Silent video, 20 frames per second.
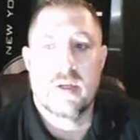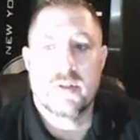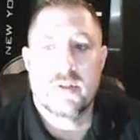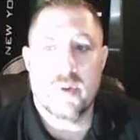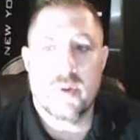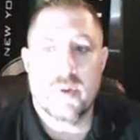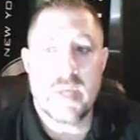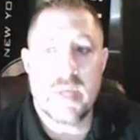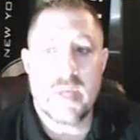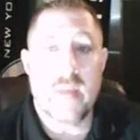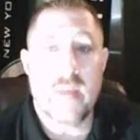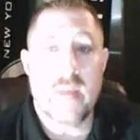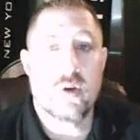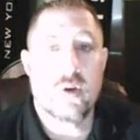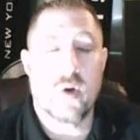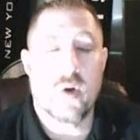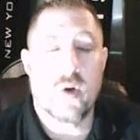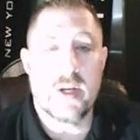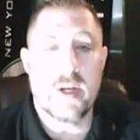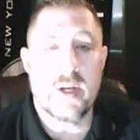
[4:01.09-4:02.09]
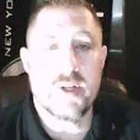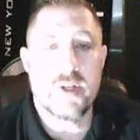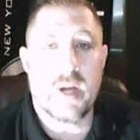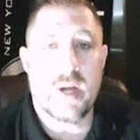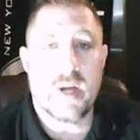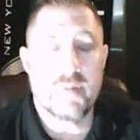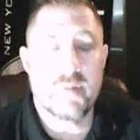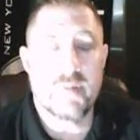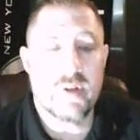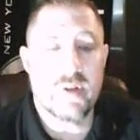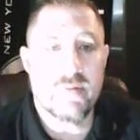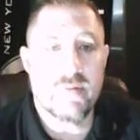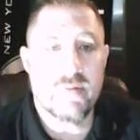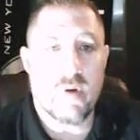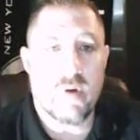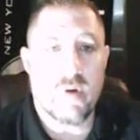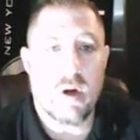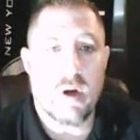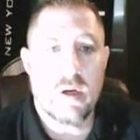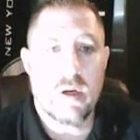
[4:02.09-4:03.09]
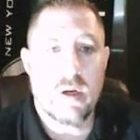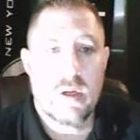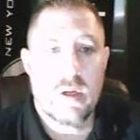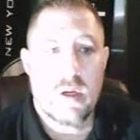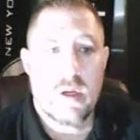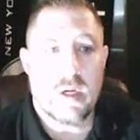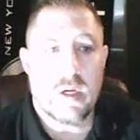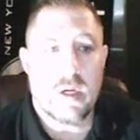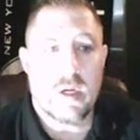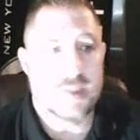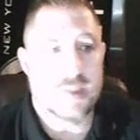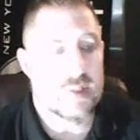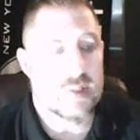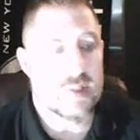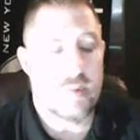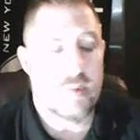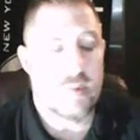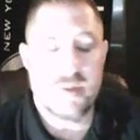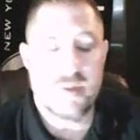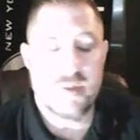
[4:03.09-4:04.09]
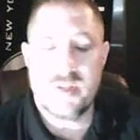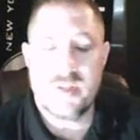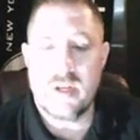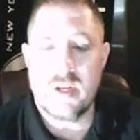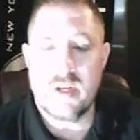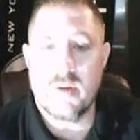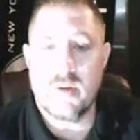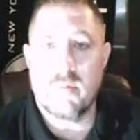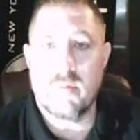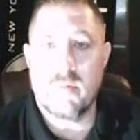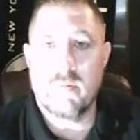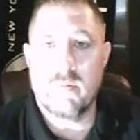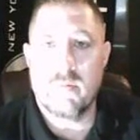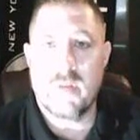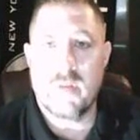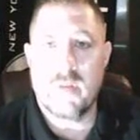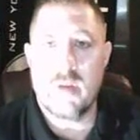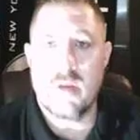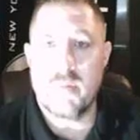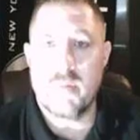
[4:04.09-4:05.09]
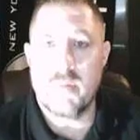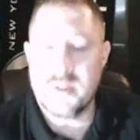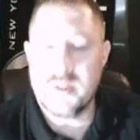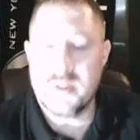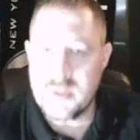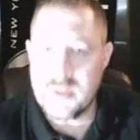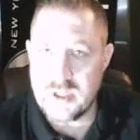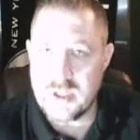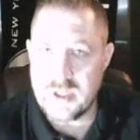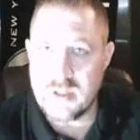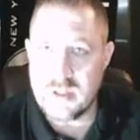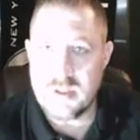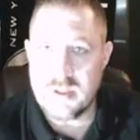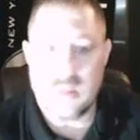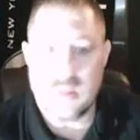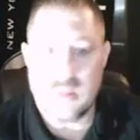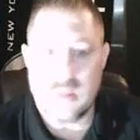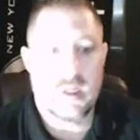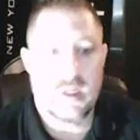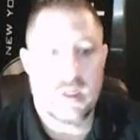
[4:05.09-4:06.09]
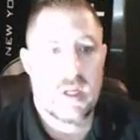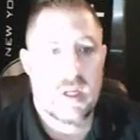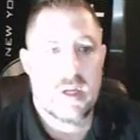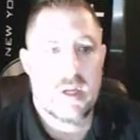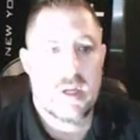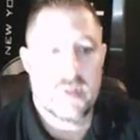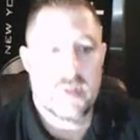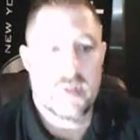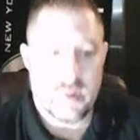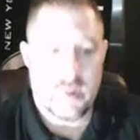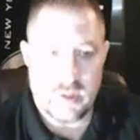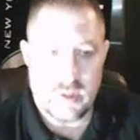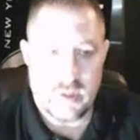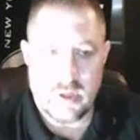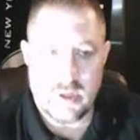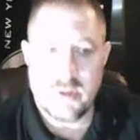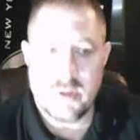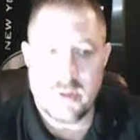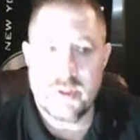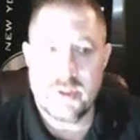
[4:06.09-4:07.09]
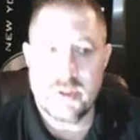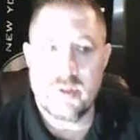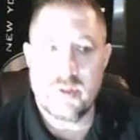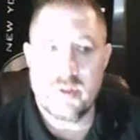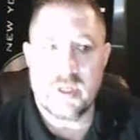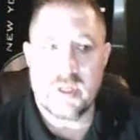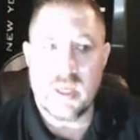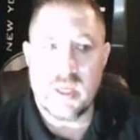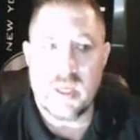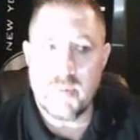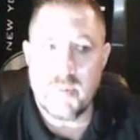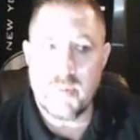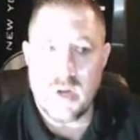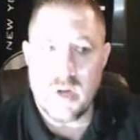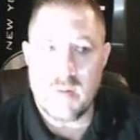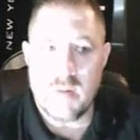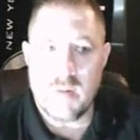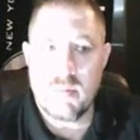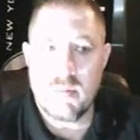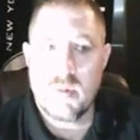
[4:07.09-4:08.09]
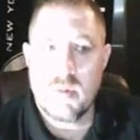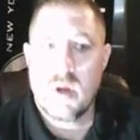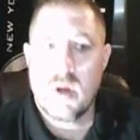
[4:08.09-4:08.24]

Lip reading: So again, great job so far. I just wanted to send you a video message here to encourage you to keep it up.